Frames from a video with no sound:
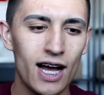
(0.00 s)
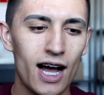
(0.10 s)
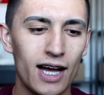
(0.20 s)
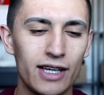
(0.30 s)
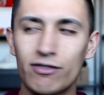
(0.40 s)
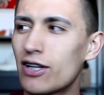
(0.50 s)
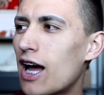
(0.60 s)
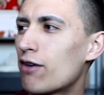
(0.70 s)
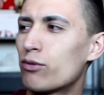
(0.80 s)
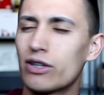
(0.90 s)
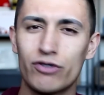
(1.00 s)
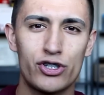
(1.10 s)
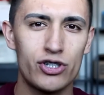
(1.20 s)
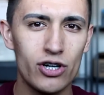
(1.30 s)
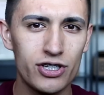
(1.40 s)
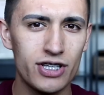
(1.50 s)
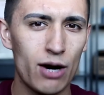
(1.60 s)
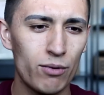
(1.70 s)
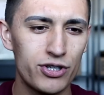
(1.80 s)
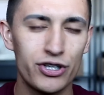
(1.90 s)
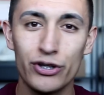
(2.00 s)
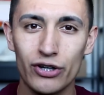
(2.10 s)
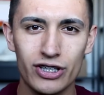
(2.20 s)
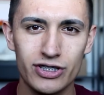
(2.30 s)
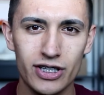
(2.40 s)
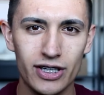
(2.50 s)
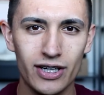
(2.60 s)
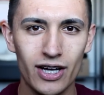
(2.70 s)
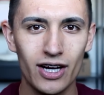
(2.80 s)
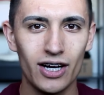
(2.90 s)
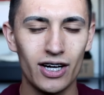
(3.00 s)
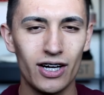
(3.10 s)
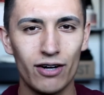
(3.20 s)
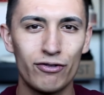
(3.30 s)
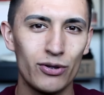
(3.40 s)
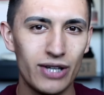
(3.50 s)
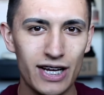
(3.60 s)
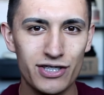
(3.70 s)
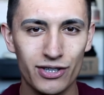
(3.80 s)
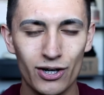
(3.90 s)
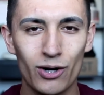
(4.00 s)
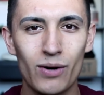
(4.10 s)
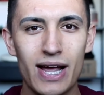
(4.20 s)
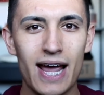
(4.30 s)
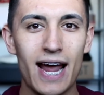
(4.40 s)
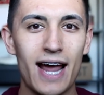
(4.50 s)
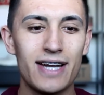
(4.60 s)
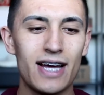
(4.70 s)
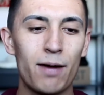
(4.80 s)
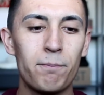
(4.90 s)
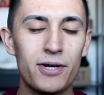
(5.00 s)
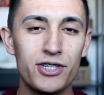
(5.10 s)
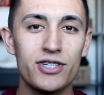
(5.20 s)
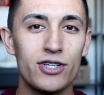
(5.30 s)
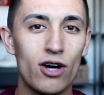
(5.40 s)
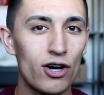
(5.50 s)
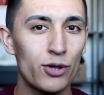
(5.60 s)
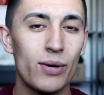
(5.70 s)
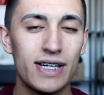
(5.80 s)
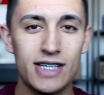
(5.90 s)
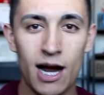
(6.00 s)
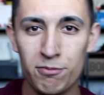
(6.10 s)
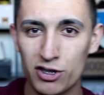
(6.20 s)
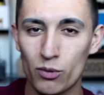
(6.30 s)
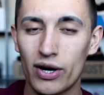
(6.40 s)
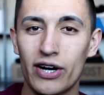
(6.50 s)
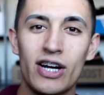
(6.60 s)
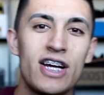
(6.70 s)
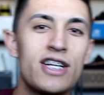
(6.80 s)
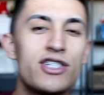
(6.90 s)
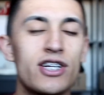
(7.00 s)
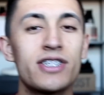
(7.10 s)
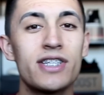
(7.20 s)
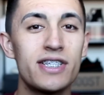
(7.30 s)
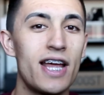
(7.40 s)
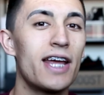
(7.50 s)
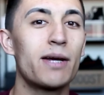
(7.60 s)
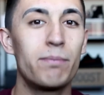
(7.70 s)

I even have one of his shirts. I went to New York City uh, a few days ago, and I missioned it all the way to Times Square just to take a